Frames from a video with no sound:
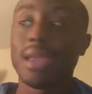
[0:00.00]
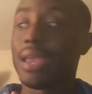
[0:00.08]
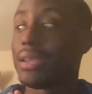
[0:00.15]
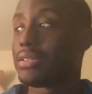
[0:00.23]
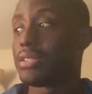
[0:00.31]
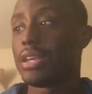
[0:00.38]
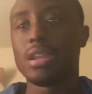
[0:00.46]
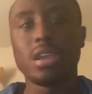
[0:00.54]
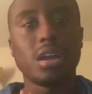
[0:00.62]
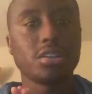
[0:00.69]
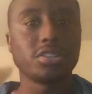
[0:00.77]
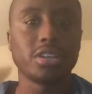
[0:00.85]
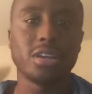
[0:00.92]
instead of
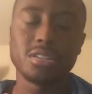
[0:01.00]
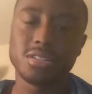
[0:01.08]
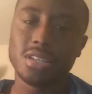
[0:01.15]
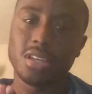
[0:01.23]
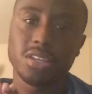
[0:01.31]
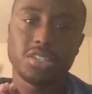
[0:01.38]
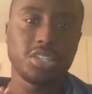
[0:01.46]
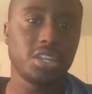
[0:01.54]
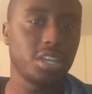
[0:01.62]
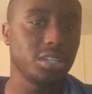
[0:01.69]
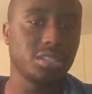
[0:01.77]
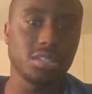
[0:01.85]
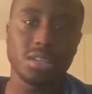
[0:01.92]
y'all trying to say that she
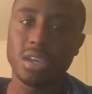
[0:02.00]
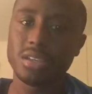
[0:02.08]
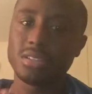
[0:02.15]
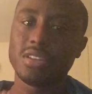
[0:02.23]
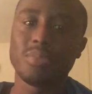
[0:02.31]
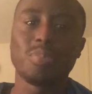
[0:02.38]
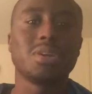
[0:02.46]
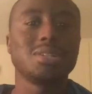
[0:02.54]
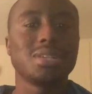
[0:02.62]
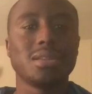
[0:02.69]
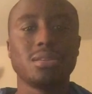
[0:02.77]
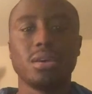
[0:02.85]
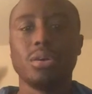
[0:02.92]
instigates stuff, because
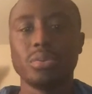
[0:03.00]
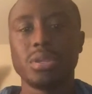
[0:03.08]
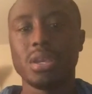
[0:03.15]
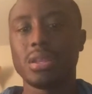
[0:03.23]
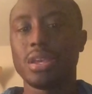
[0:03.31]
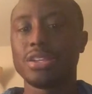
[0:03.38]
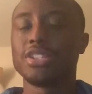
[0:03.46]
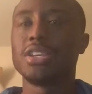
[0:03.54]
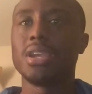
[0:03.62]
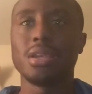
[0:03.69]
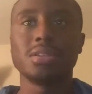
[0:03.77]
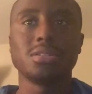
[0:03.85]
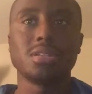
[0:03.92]
I don't think that she
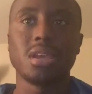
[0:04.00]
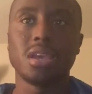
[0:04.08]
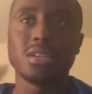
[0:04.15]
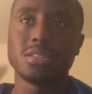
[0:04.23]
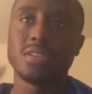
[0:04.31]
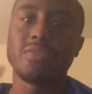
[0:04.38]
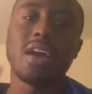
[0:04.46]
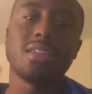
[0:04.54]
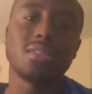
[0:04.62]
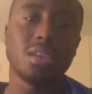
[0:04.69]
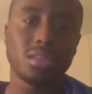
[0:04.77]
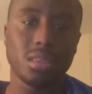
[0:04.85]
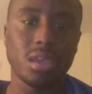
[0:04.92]
instigates stuff. I
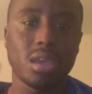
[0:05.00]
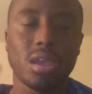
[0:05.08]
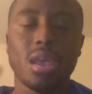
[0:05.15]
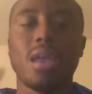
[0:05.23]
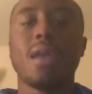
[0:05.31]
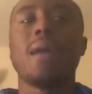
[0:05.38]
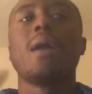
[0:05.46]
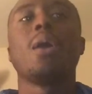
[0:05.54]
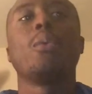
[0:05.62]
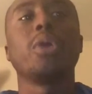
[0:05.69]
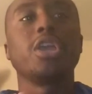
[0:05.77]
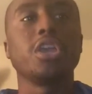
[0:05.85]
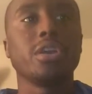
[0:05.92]
think that
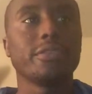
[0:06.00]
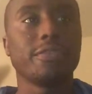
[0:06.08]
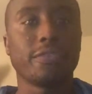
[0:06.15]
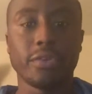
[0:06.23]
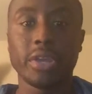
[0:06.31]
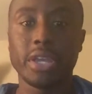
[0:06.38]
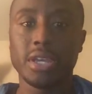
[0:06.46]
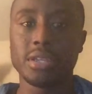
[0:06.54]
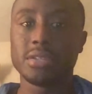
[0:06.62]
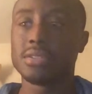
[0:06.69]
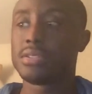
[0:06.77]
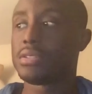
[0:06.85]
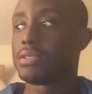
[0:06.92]
when you're
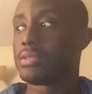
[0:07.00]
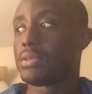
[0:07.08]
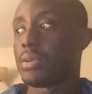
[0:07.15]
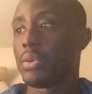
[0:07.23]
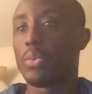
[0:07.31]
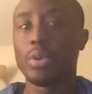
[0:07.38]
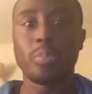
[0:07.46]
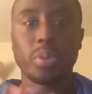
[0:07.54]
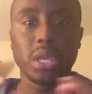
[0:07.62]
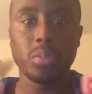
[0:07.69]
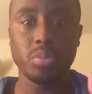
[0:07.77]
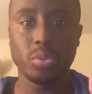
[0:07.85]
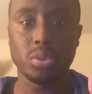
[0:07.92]
friends with
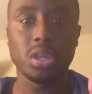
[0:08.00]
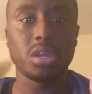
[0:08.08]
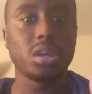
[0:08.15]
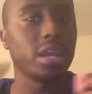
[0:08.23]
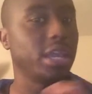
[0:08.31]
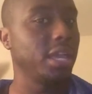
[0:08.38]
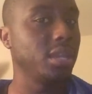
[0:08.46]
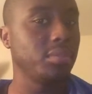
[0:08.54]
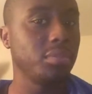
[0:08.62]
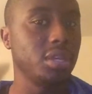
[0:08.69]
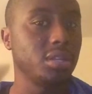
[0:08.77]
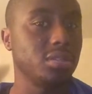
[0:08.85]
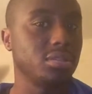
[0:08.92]
people that are
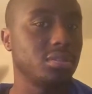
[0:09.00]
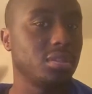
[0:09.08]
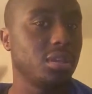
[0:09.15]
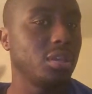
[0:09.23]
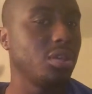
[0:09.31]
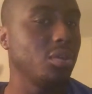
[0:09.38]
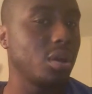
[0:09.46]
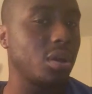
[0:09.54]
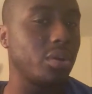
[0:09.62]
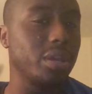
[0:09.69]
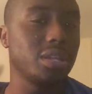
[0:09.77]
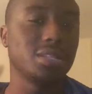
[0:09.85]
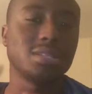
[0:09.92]
enemies,
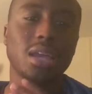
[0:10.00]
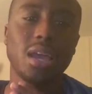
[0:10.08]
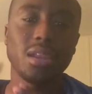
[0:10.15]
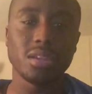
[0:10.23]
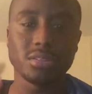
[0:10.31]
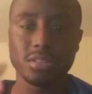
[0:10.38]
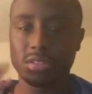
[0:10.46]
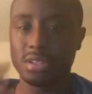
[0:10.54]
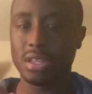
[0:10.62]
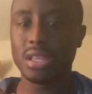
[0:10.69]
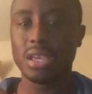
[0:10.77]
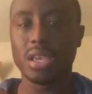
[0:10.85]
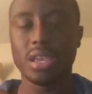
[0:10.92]
it's not
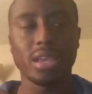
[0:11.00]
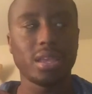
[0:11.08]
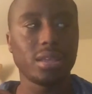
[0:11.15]
necessarily